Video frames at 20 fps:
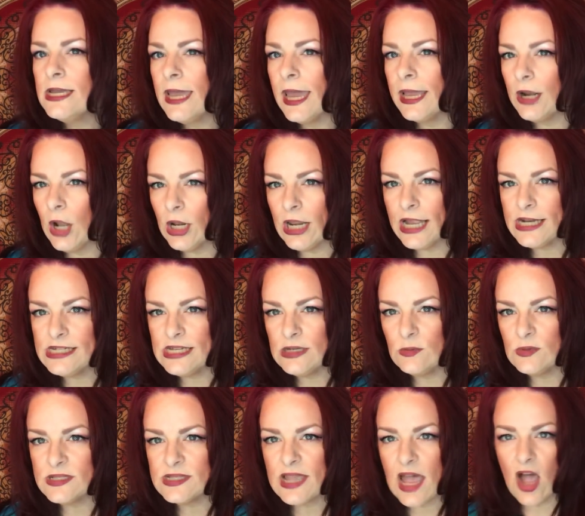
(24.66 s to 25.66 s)
And all I did
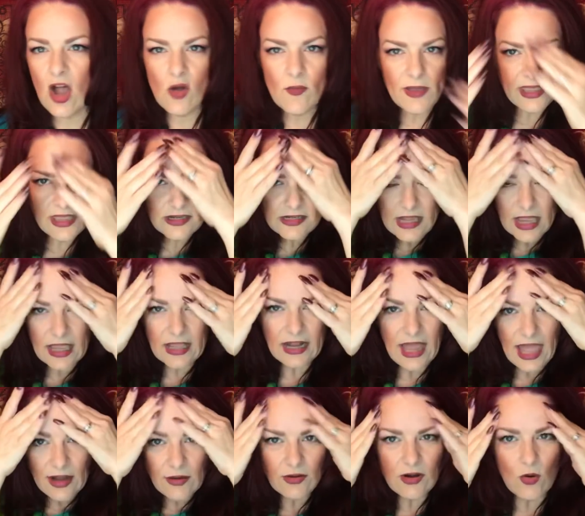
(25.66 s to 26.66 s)
was comb it, and
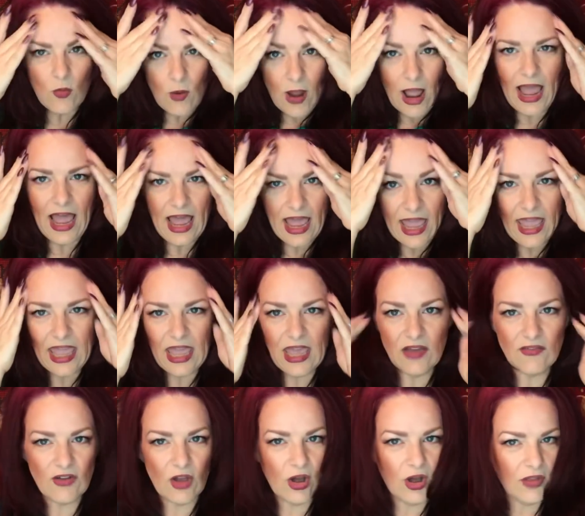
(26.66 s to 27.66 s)
I don't know why I
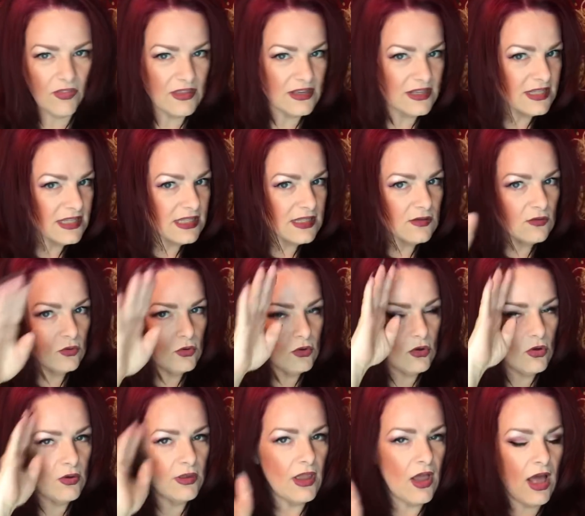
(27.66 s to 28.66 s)
have all this.
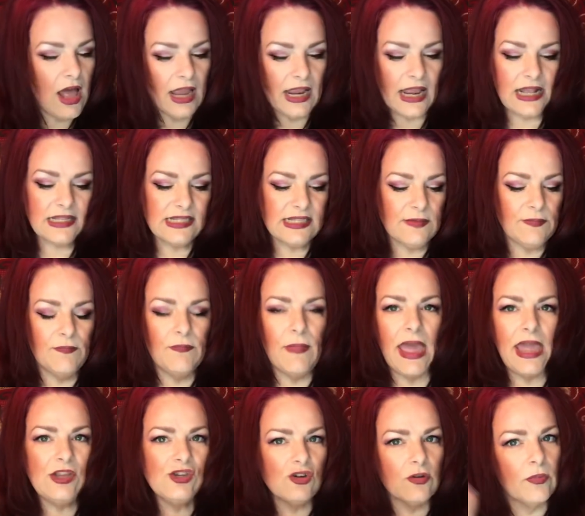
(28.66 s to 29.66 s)
Ooh, y'all, I got some
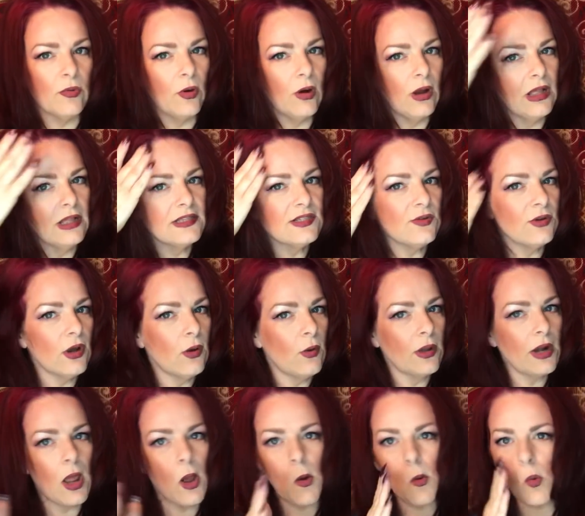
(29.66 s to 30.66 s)
major bronzer
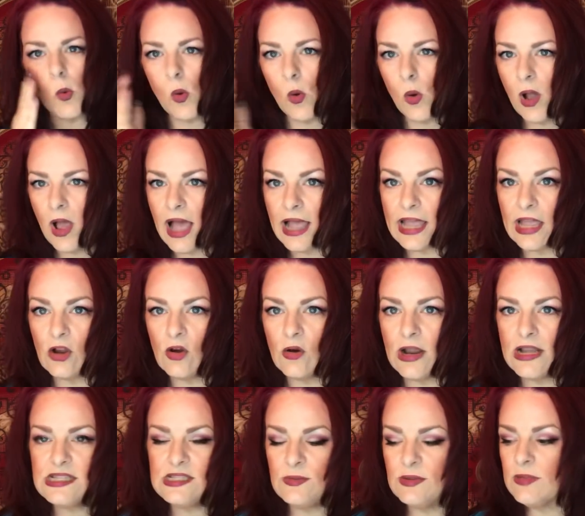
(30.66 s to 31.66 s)
going on. Woo, I got
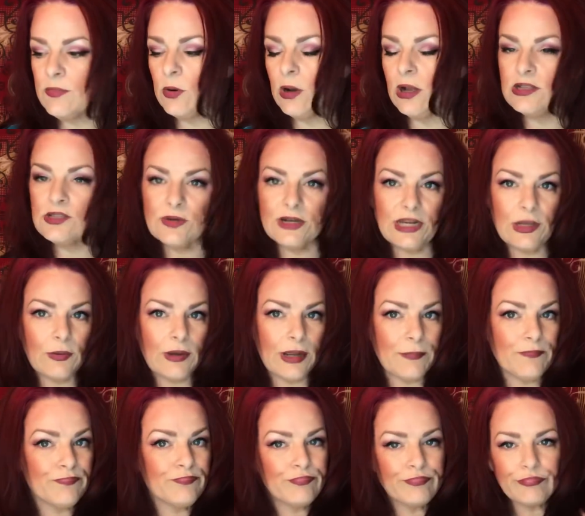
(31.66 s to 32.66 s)
crazy with bronzer.
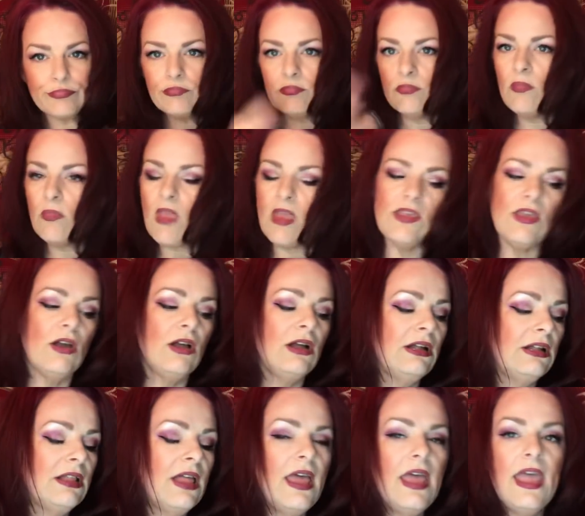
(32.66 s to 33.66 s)
Anyway,
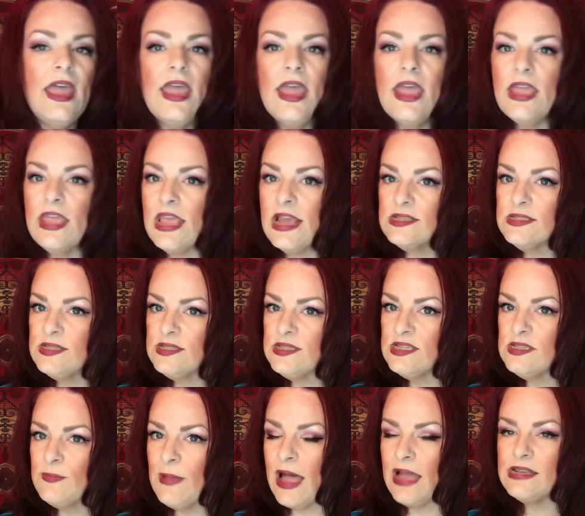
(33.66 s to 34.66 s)
y'all, yes, this
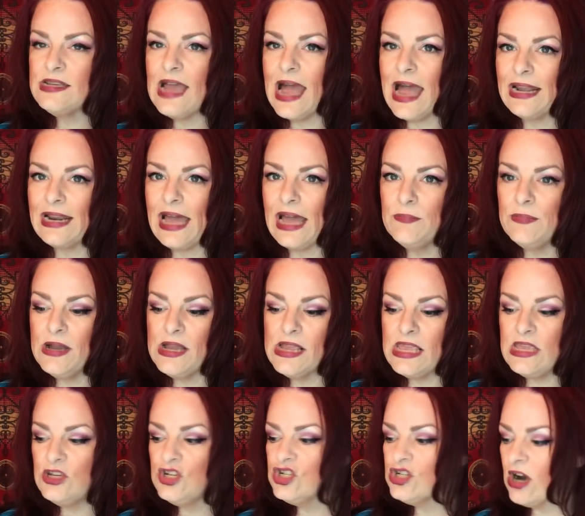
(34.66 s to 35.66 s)
is my tie-dyed
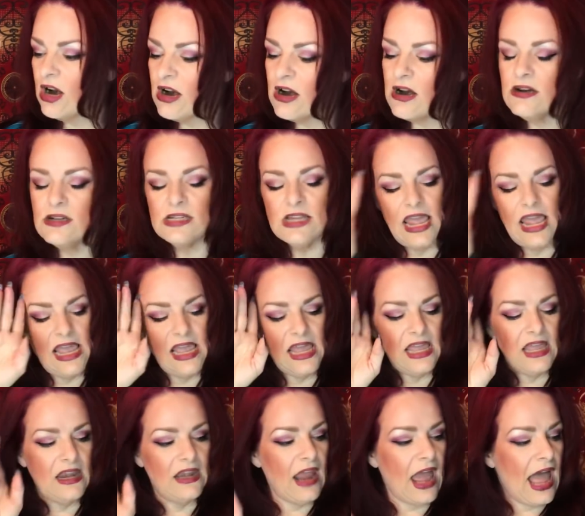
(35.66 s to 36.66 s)
Bucky shirt,
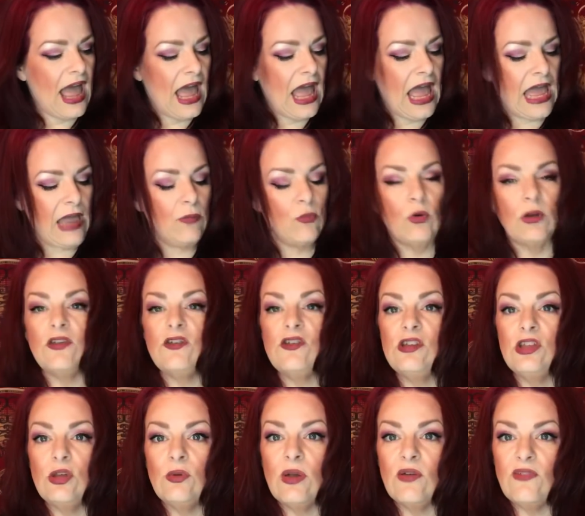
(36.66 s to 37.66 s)
and I wanted to
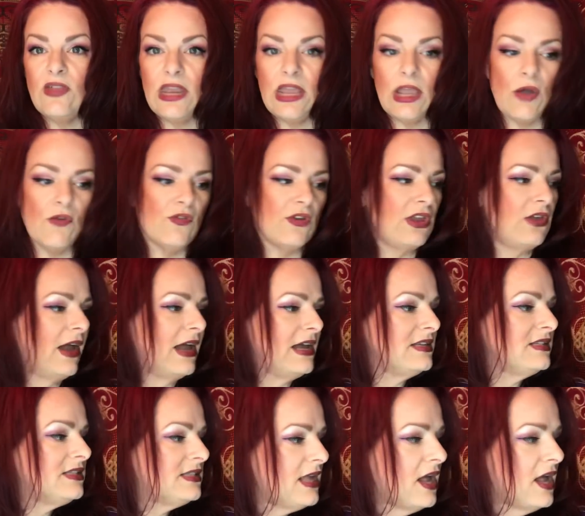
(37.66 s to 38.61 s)
do a video for you guys.